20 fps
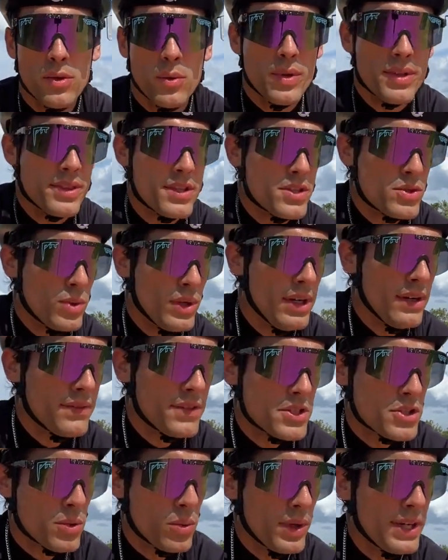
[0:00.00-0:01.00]
with the 12
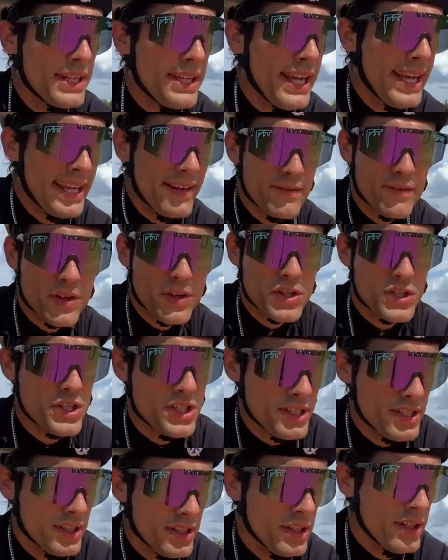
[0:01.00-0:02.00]
to 28
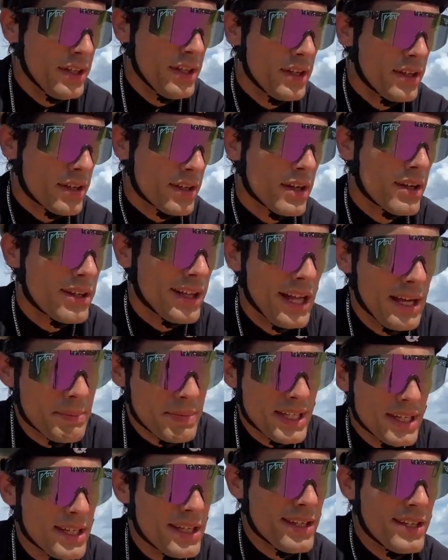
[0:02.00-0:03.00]
version,
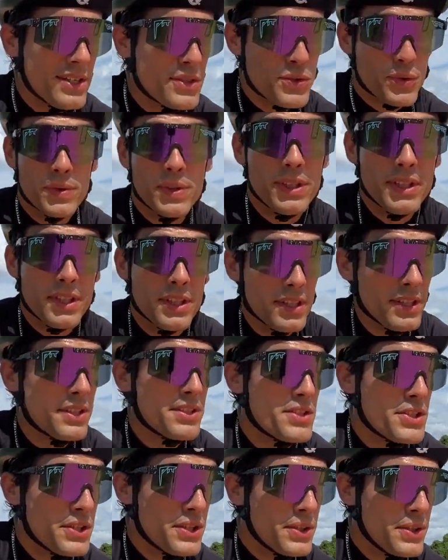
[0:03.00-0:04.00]
climbing is really good
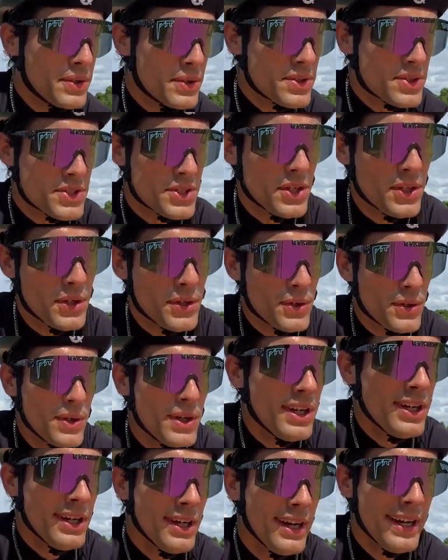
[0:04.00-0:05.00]
too. So
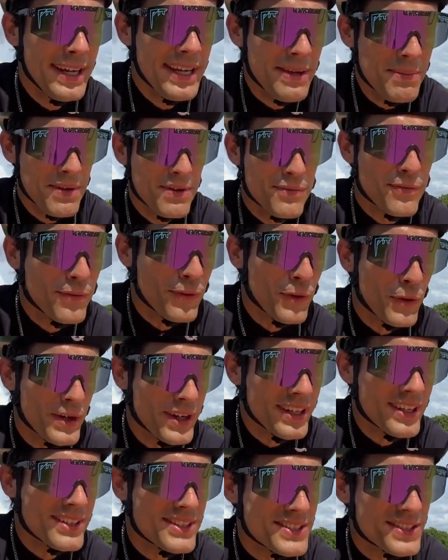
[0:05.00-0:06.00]
I am in
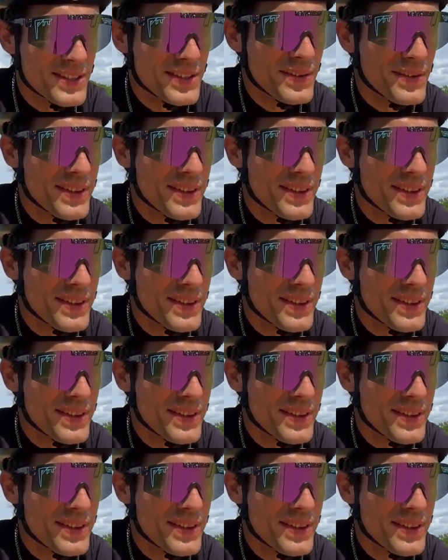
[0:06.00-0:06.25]
Florida, so